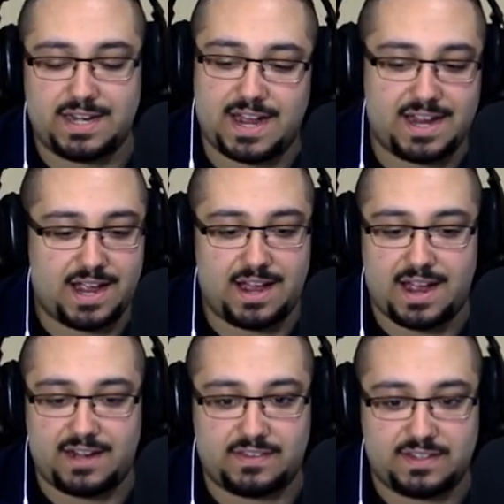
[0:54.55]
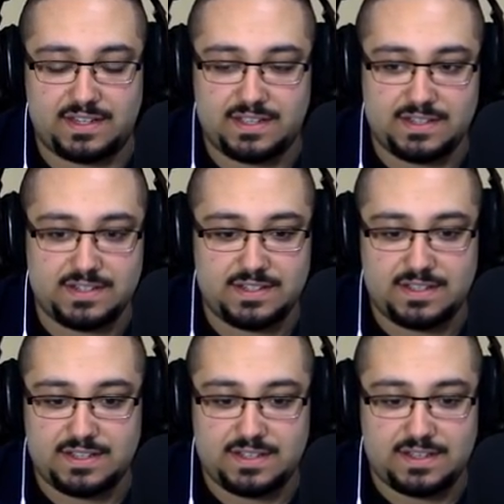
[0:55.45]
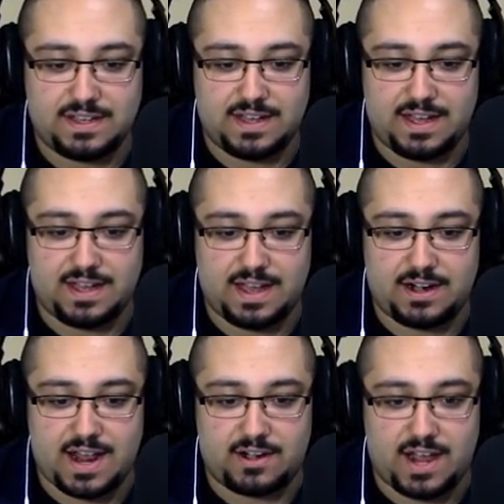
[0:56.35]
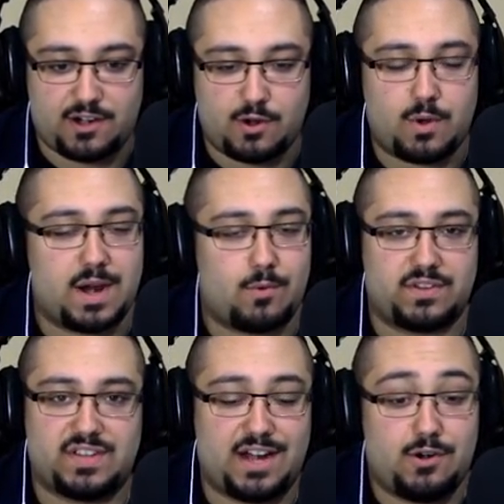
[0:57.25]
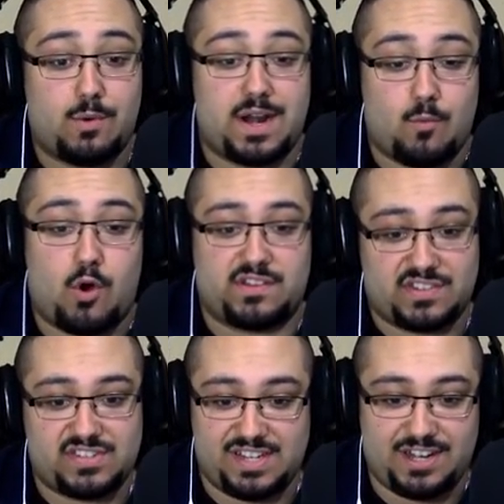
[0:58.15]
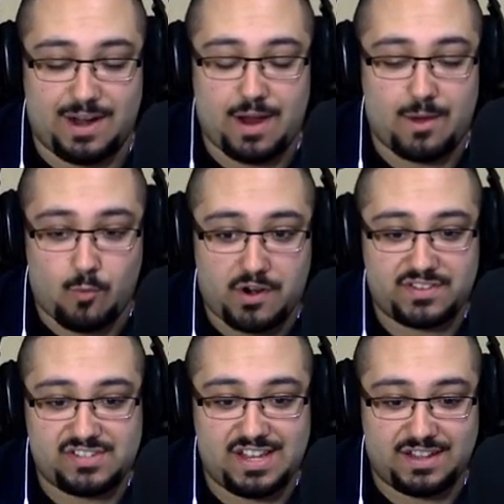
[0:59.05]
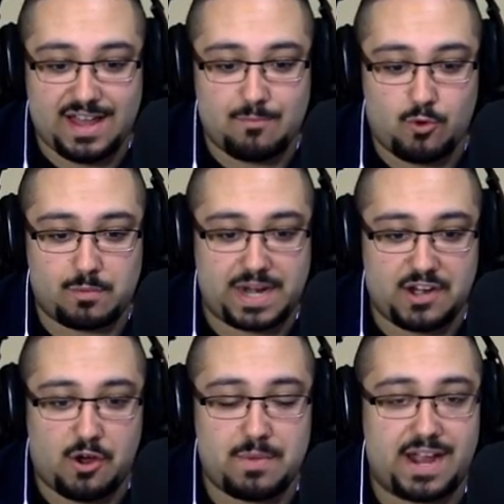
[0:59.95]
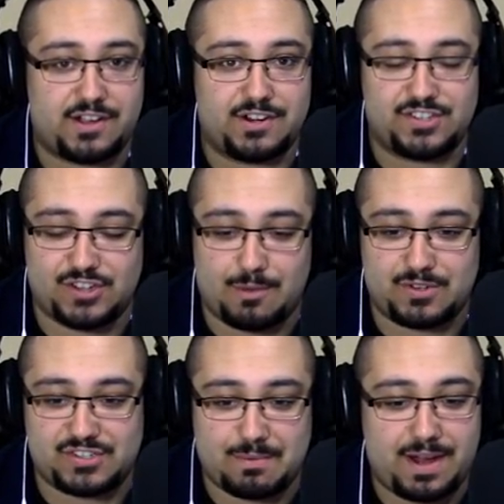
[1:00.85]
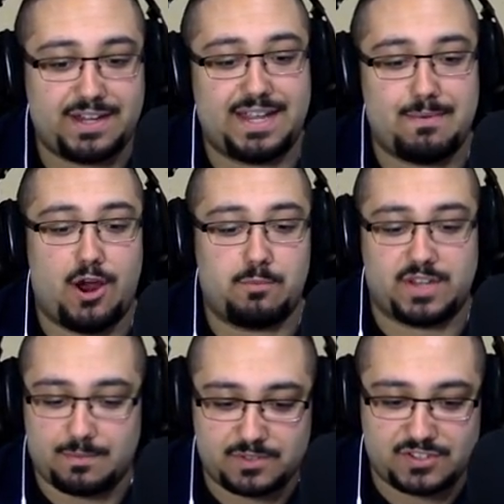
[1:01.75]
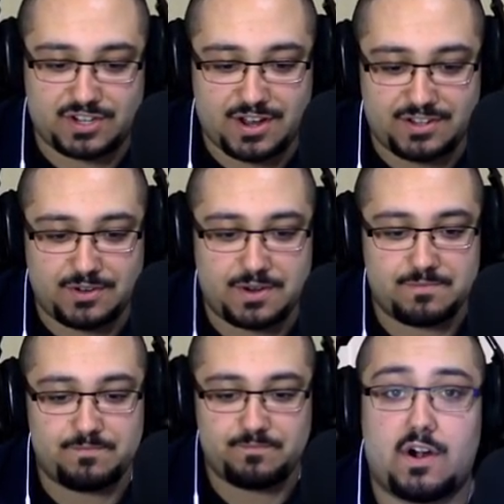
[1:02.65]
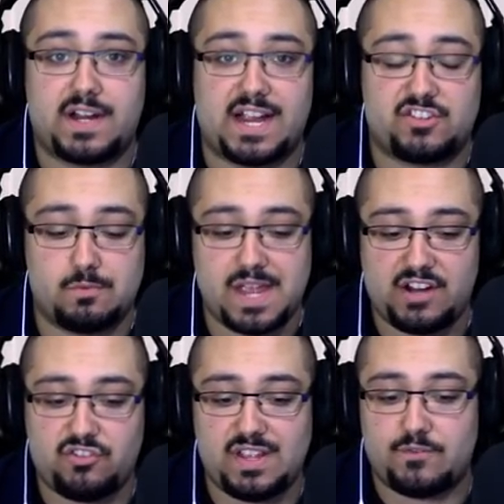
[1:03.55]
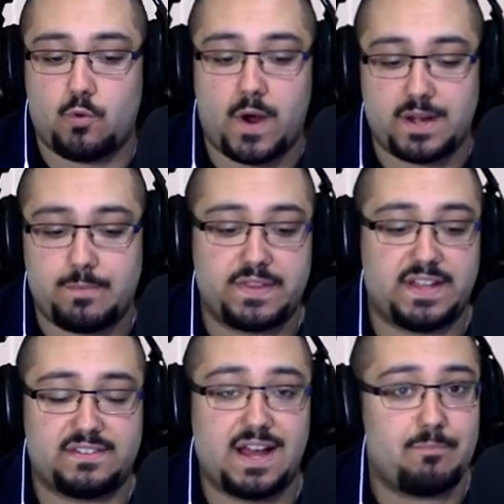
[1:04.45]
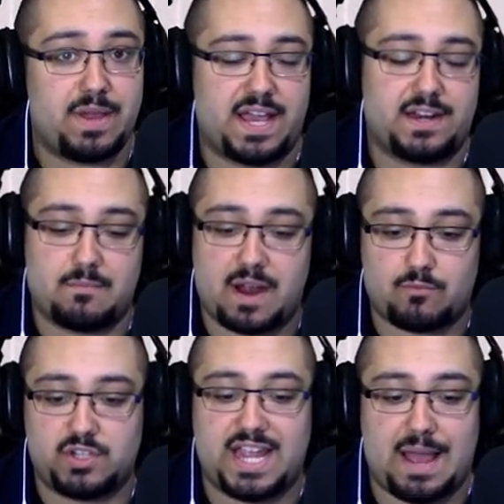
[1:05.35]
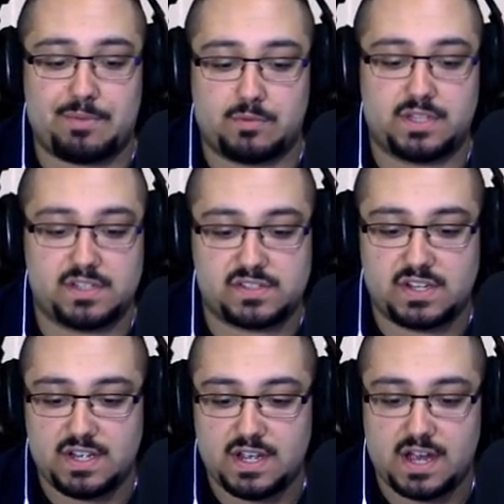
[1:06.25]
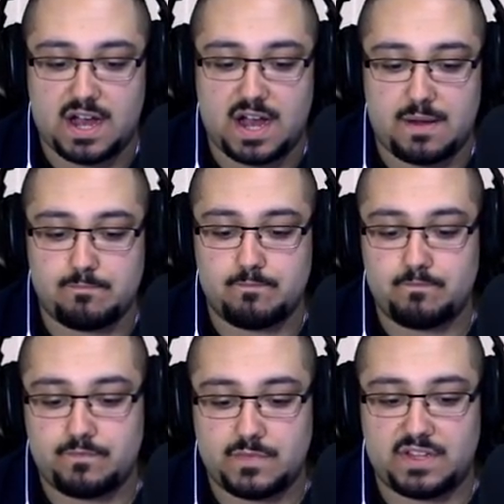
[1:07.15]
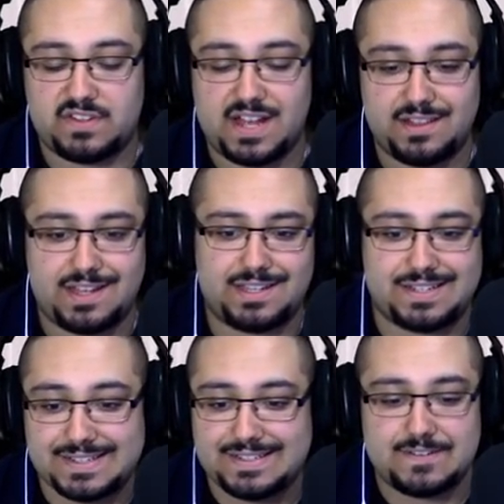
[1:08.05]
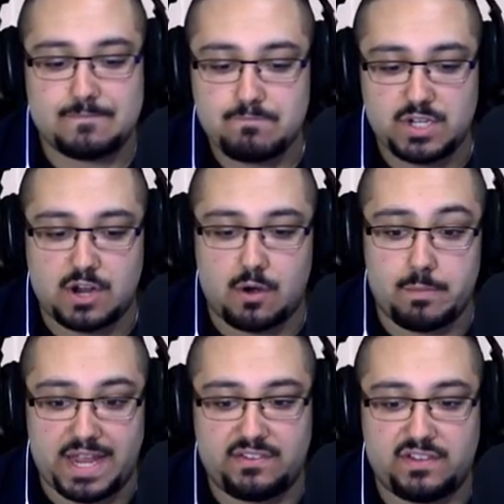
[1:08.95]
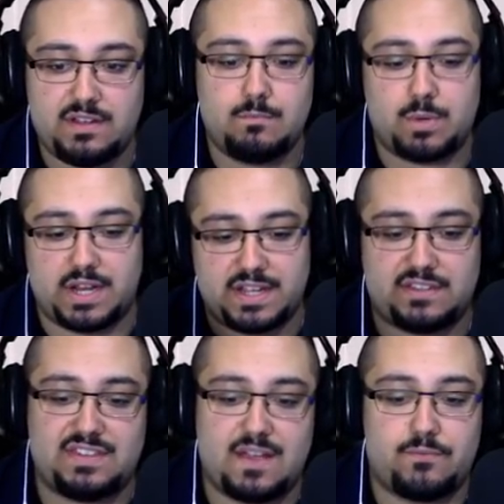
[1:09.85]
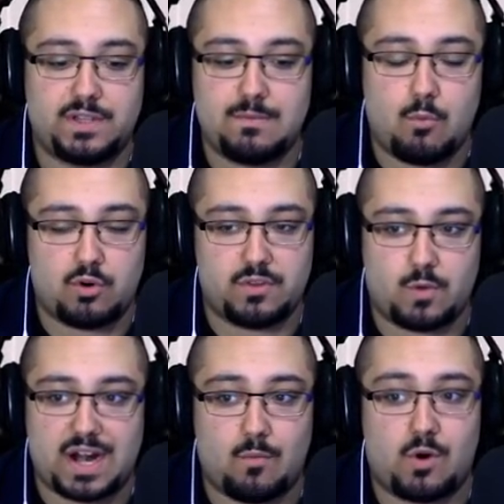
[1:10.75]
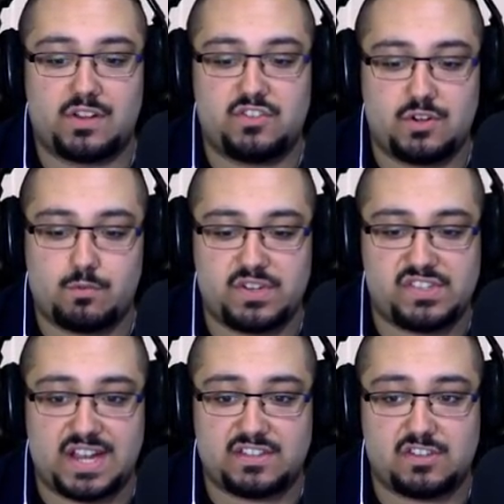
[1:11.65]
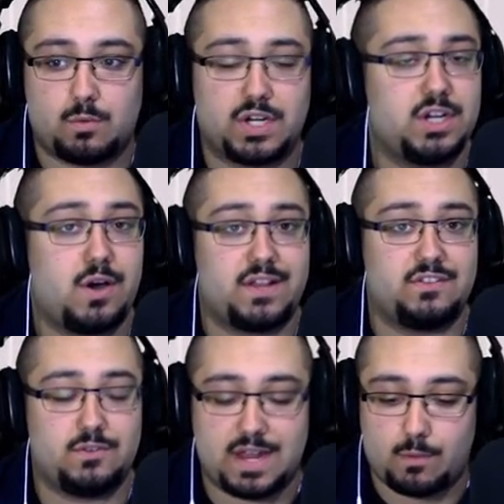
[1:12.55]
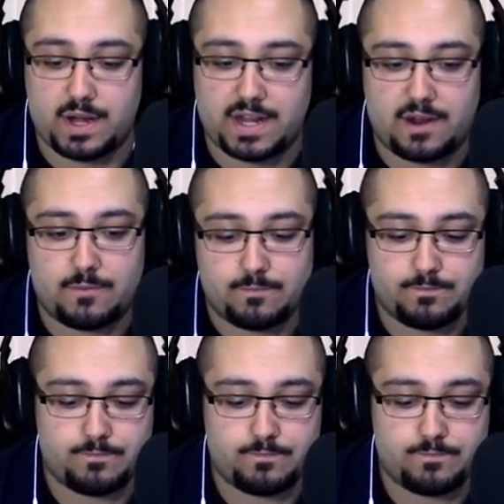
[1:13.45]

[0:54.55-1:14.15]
And honestly, I don't, I don't, I don't know what I want to see. I don't know what I want to see here. I, I want to see a lot more, but I know I'm not going to. So I'm just, I'm not going to get my hopes up. Let's just go ahead and do it. All right, guys, so we actually have quite a bit. That's not bad. I'm, I'm really happy with this. Um, it's not like, you know, amazing, but it's definitely more than what I wanted to to reset. So we're going to go ahead and do that right now.